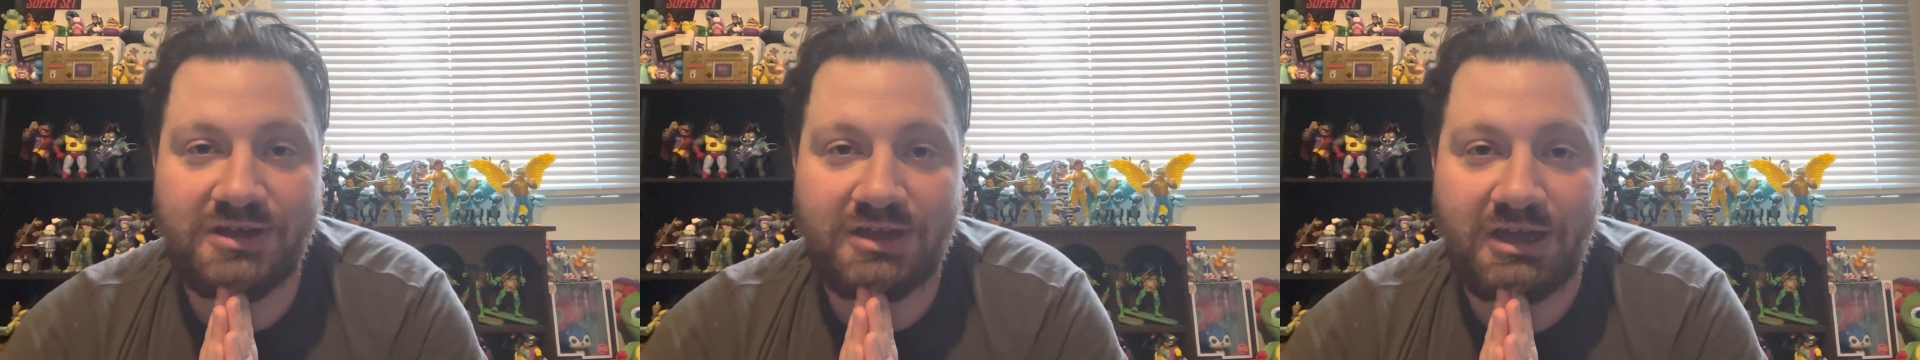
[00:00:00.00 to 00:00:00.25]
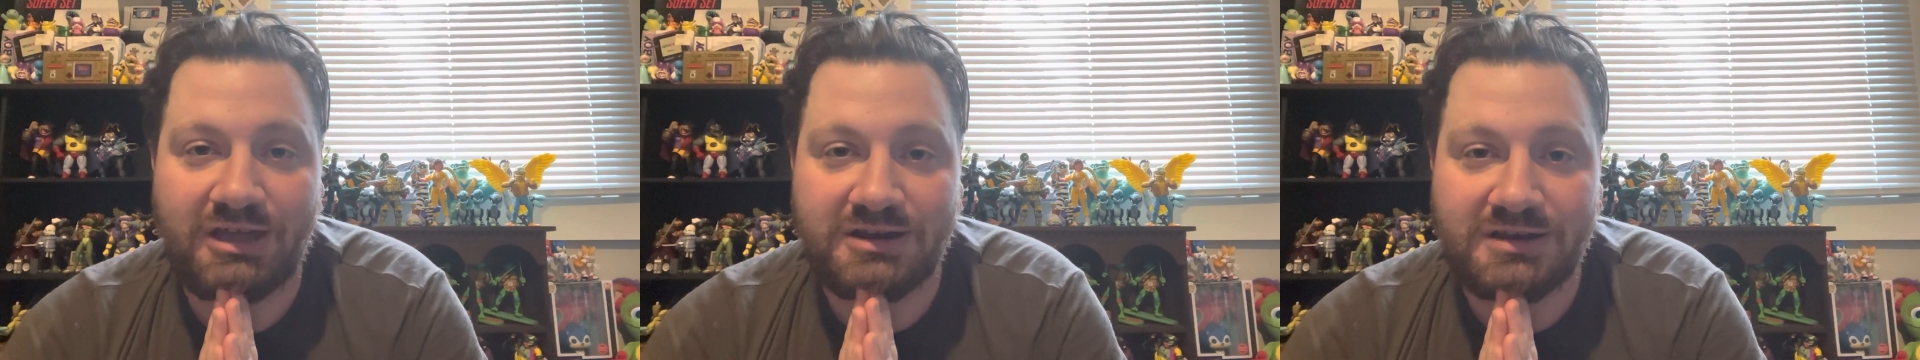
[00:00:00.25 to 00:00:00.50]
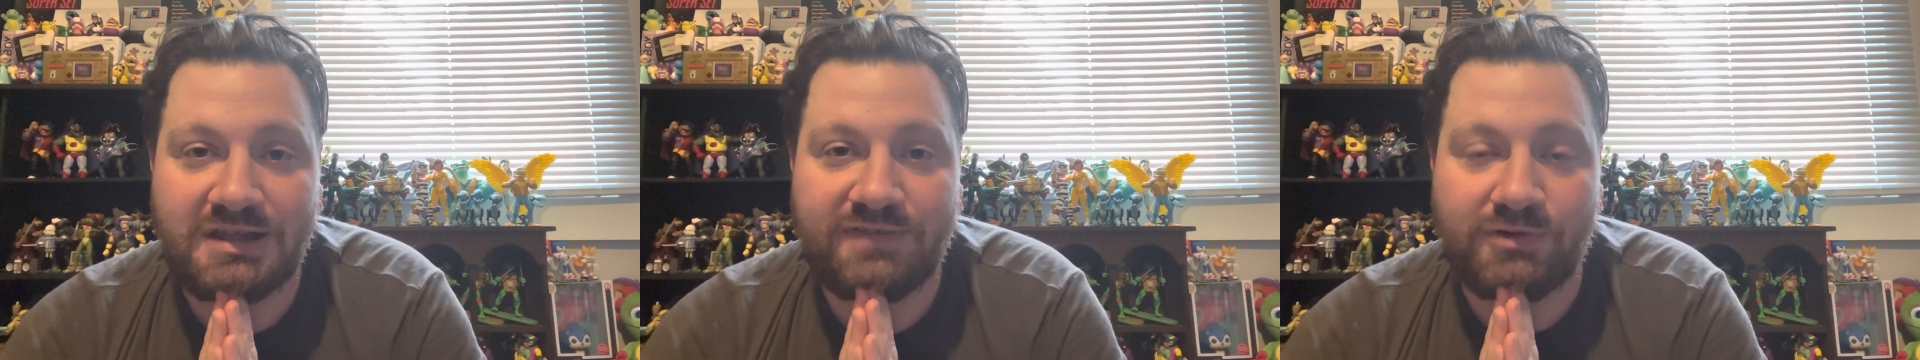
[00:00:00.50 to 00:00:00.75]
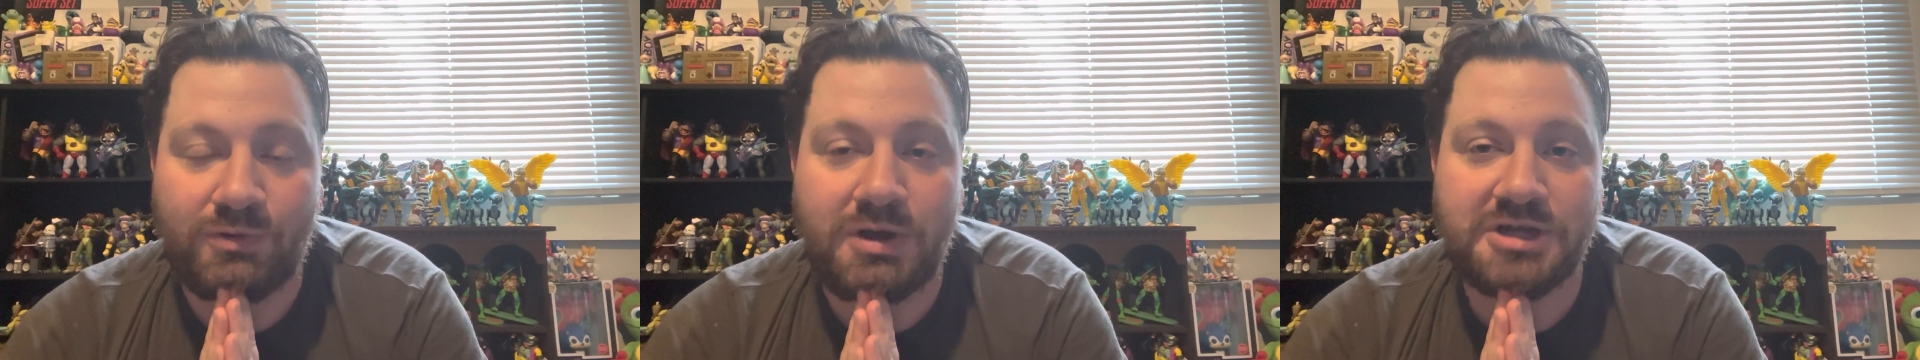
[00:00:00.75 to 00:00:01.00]
And if
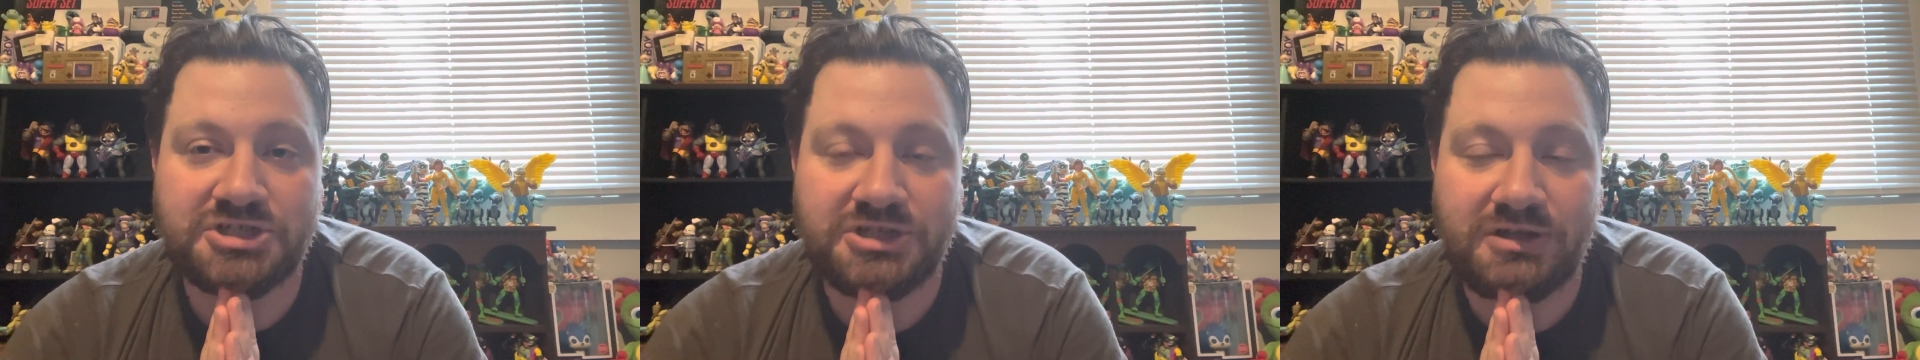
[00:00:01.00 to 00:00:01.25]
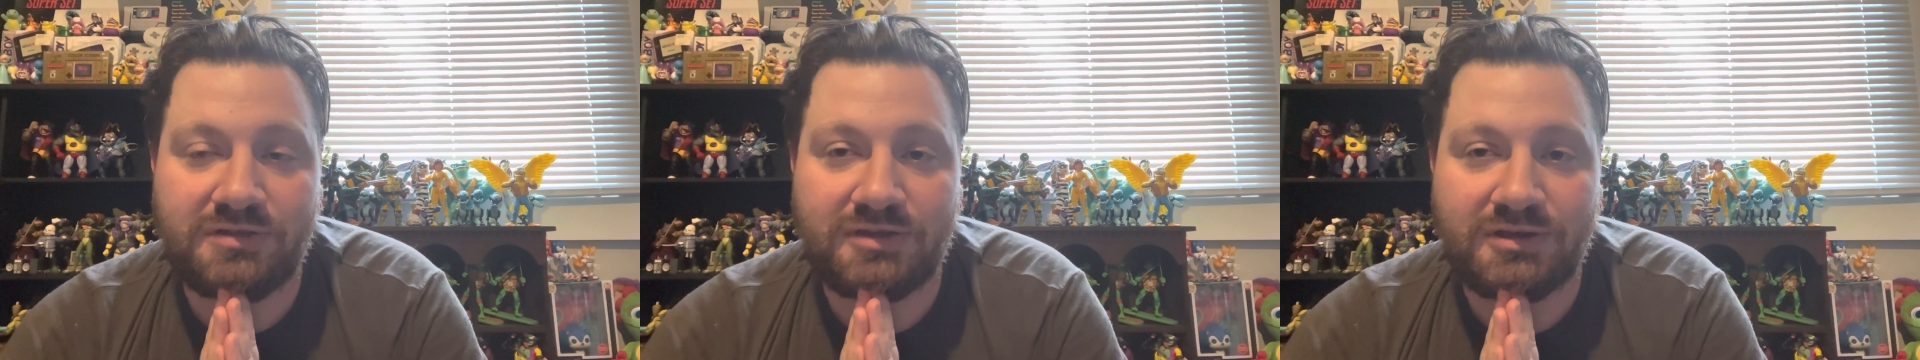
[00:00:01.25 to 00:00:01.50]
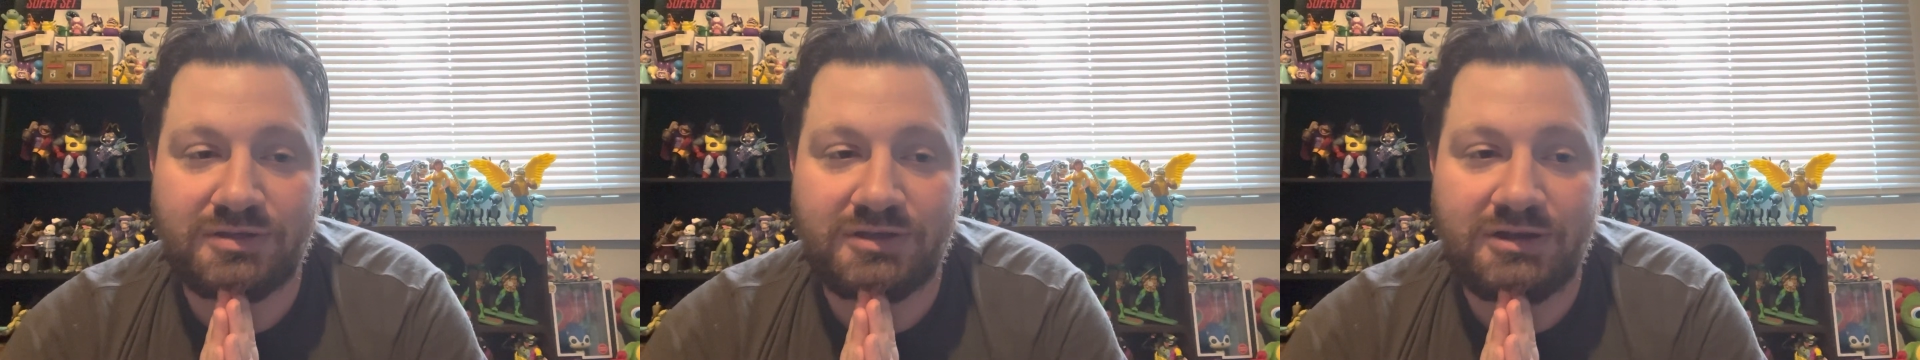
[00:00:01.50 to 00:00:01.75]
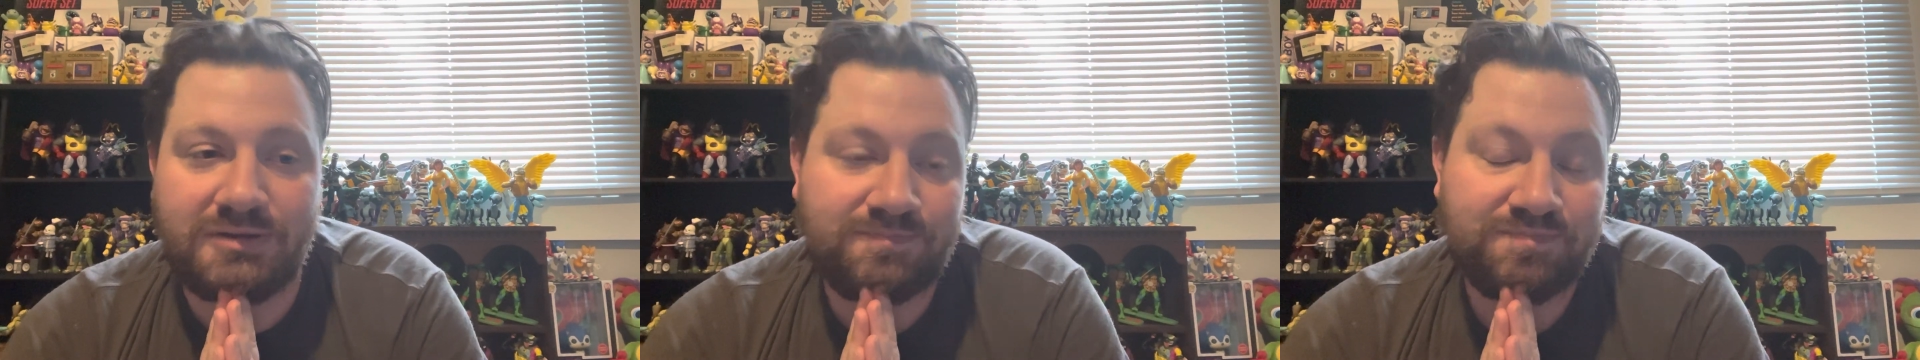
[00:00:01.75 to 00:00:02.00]
you're watching this, like I
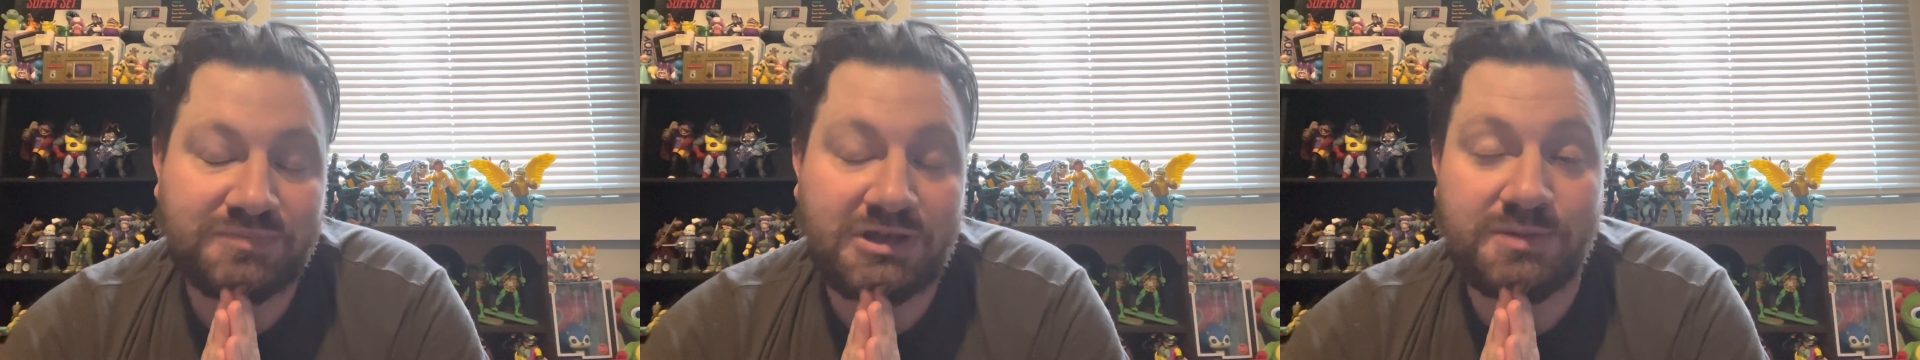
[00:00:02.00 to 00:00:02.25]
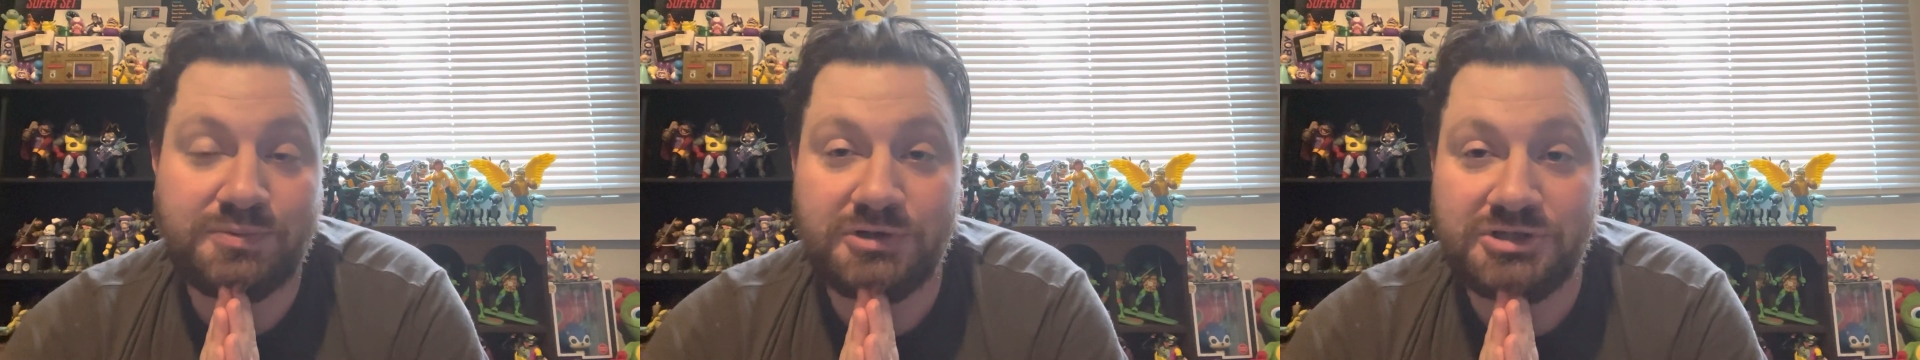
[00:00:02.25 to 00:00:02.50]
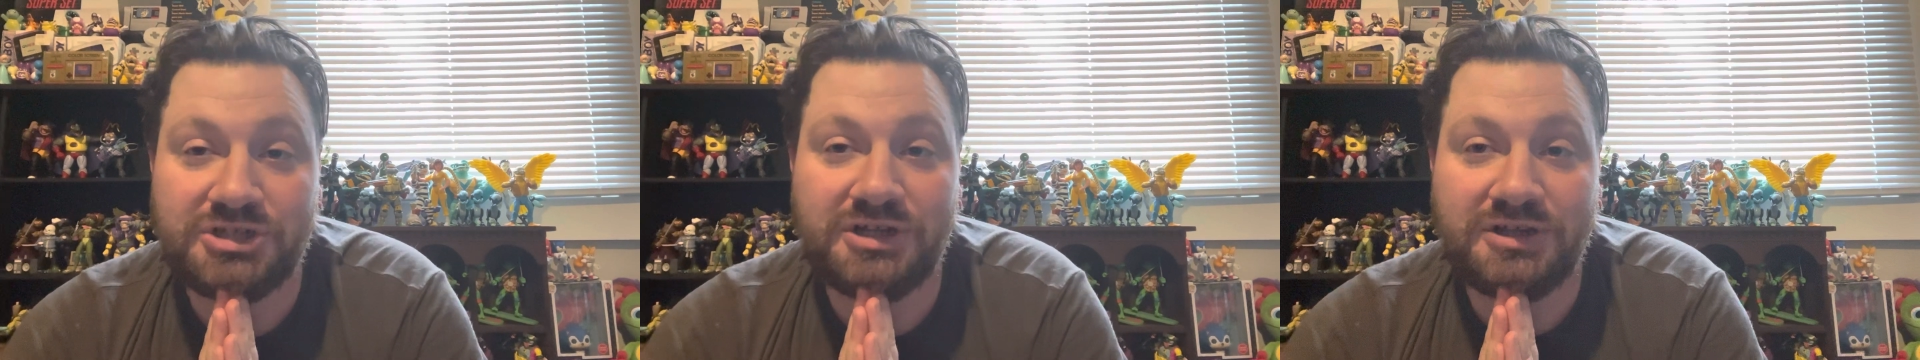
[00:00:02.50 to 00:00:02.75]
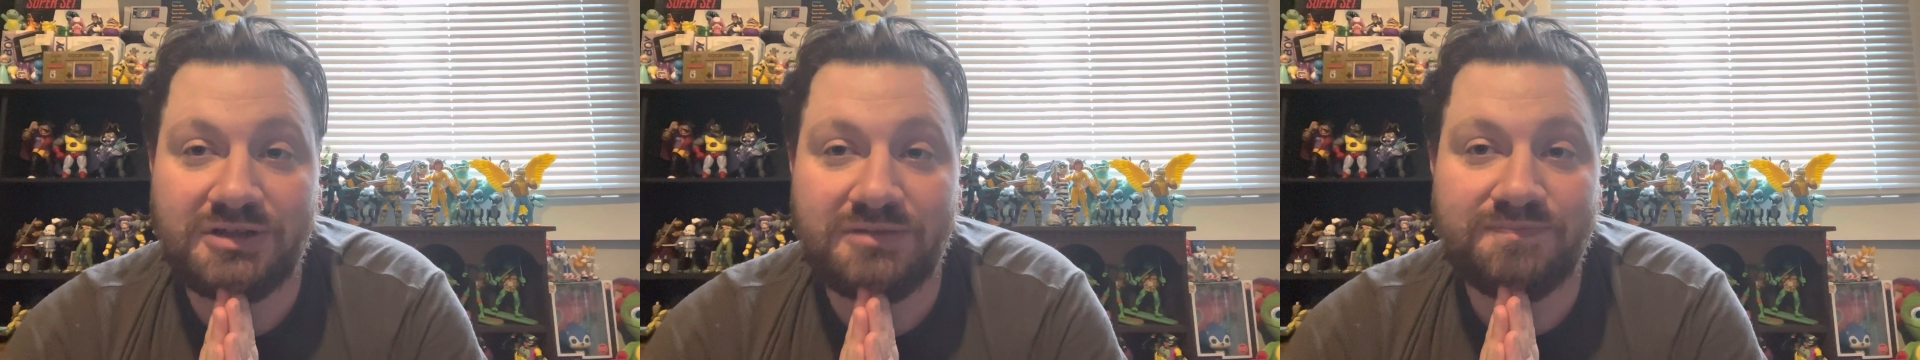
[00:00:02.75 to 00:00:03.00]
said, I
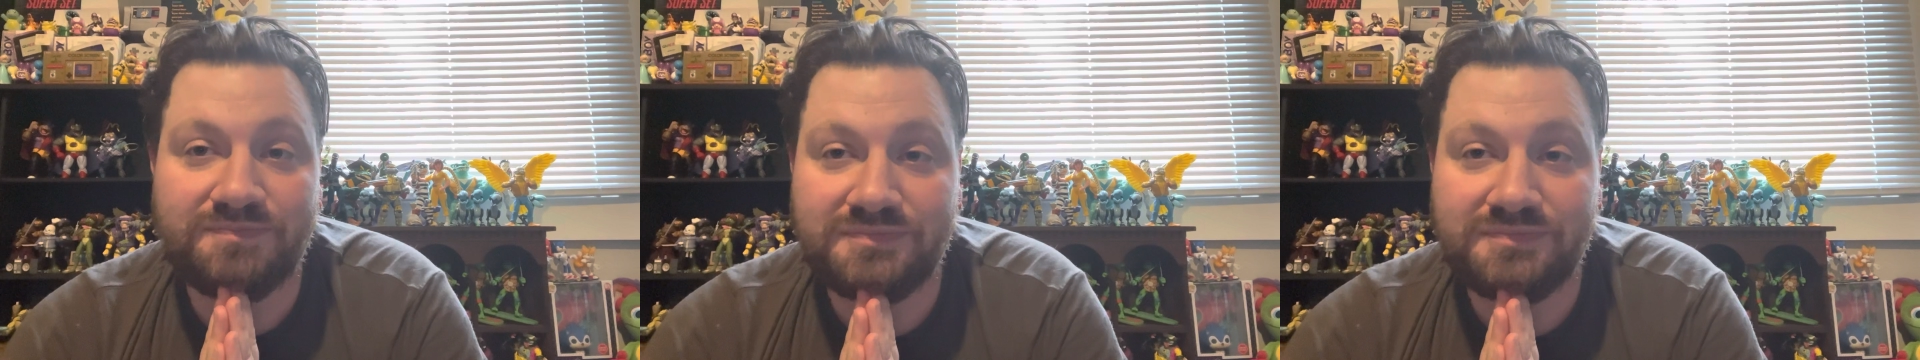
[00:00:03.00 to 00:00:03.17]
appreciate it.